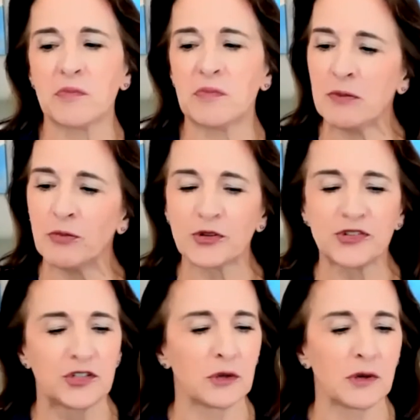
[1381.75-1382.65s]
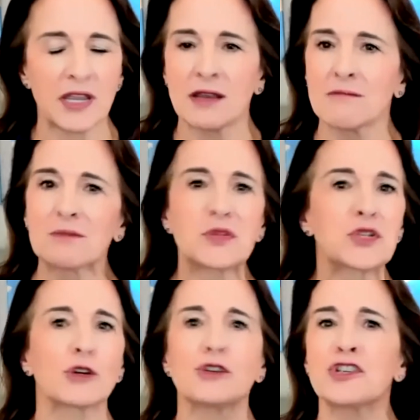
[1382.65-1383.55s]
people doing
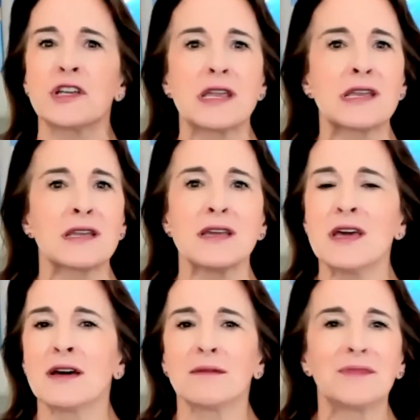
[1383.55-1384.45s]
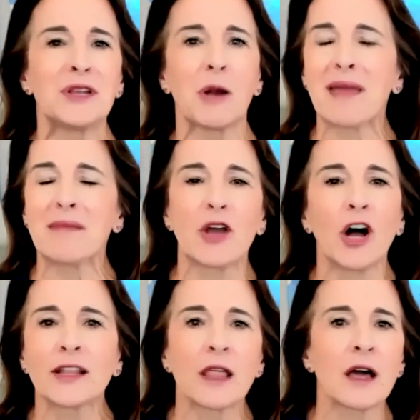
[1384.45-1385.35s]
searching, maybe
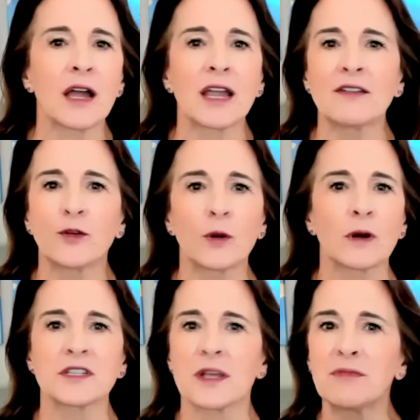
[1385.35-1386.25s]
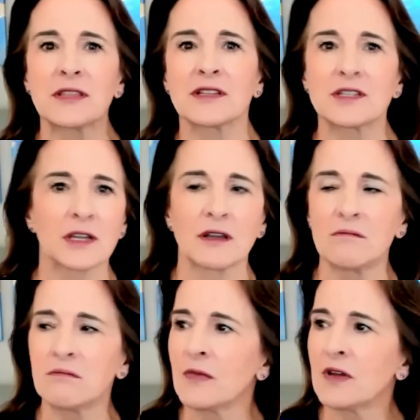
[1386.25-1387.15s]
online for something that's going
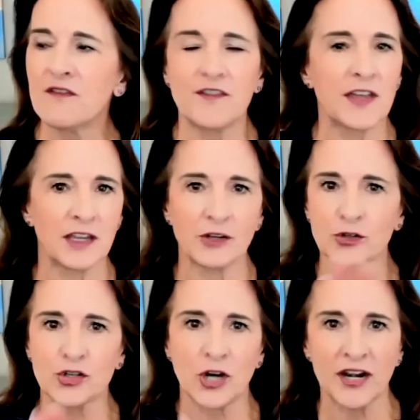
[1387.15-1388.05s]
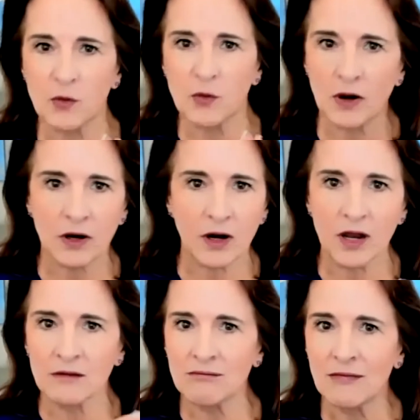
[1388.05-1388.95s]
to fit. You're trying to work
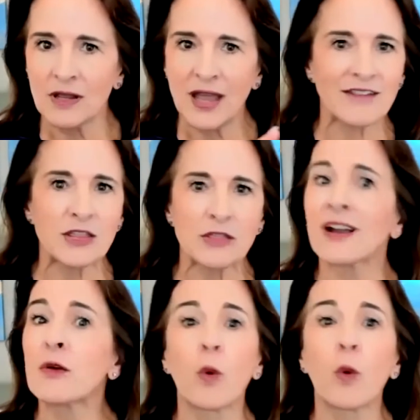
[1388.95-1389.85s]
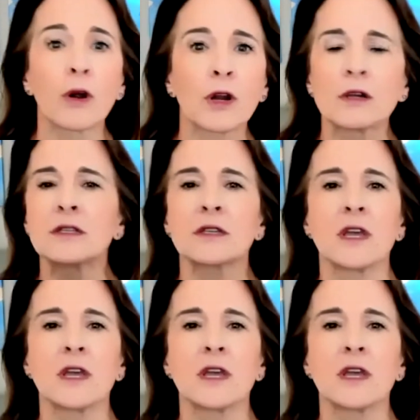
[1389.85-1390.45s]
on having the right words